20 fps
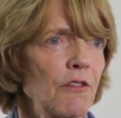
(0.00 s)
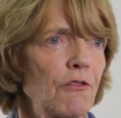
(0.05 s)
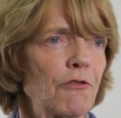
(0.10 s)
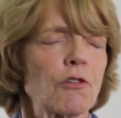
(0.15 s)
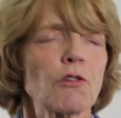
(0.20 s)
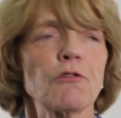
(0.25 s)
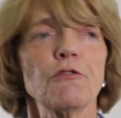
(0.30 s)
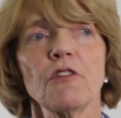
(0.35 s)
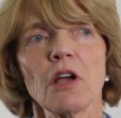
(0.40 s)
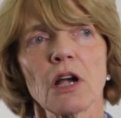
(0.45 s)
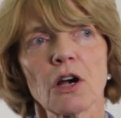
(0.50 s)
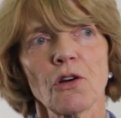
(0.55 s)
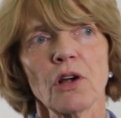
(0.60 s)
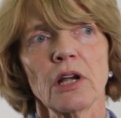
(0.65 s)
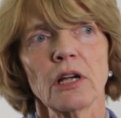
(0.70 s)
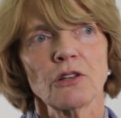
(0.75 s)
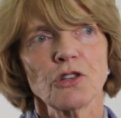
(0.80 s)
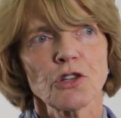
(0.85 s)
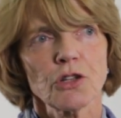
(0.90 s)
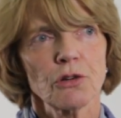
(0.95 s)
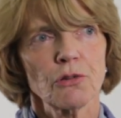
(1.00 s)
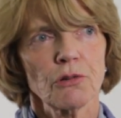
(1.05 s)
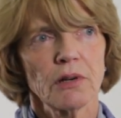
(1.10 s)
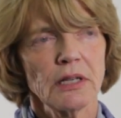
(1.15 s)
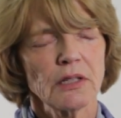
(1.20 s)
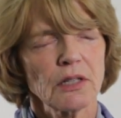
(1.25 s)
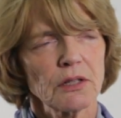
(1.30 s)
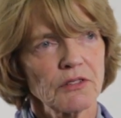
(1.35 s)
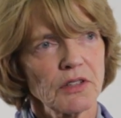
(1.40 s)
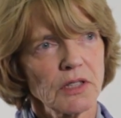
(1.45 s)
for varying
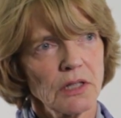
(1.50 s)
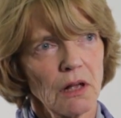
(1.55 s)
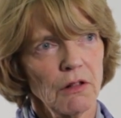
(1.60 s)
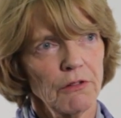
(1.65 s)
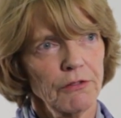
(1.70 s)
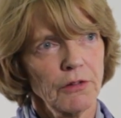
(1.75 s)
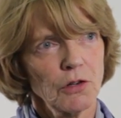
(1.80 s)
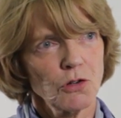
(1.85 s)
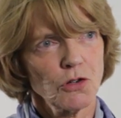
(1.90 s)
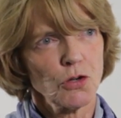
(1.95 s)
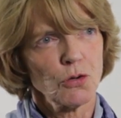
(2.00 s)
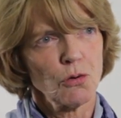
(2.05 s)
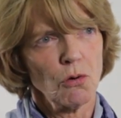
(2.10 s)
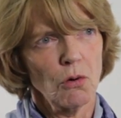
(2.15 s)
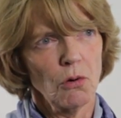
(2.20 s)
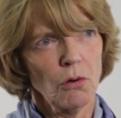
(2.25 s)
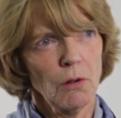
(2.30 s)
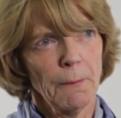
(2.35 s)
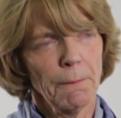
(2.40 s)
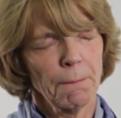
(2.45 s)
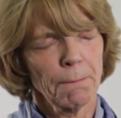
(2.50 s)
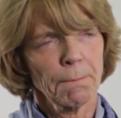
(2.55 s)
degrees of self control.